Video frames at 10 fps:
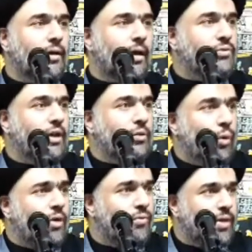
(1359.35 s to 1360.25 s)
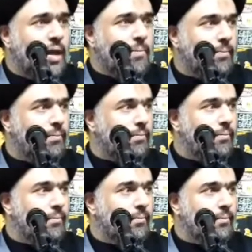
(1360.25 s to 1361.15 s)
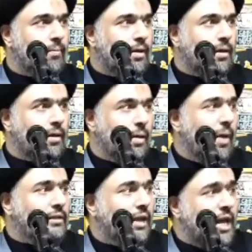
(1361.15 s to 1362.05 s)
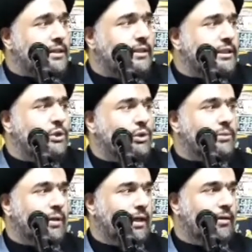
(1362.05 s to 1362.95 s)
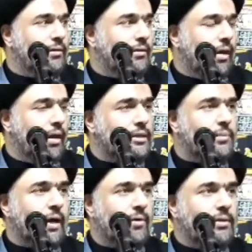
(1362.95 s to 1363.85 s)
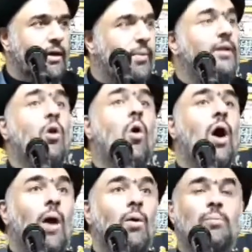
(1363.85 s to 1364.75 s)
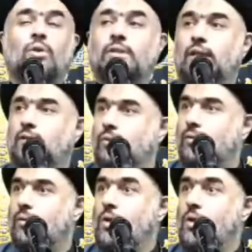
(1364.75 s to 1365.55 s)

I've killed one of them. They might execute me. Allah subhanahu wa ta'ala replied, No, I will protect you.